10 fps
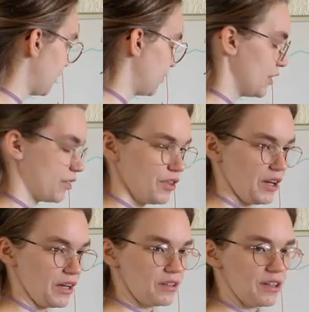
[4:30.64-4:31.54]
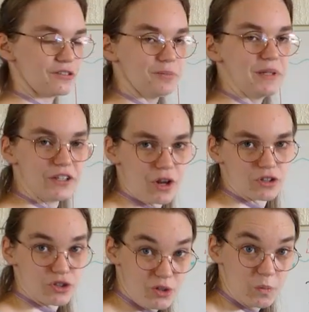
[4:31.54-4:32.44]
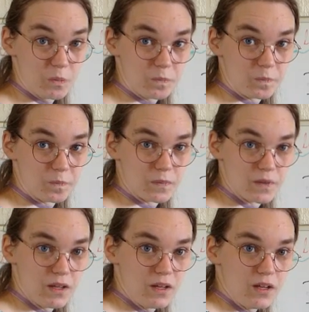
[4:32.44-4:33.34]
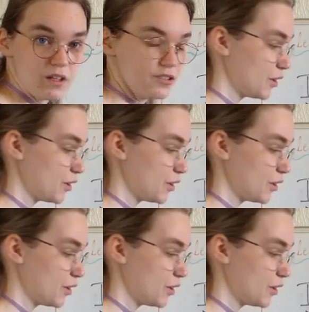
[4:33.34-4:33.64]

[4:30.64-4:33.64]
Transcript: the thing it is being done to. So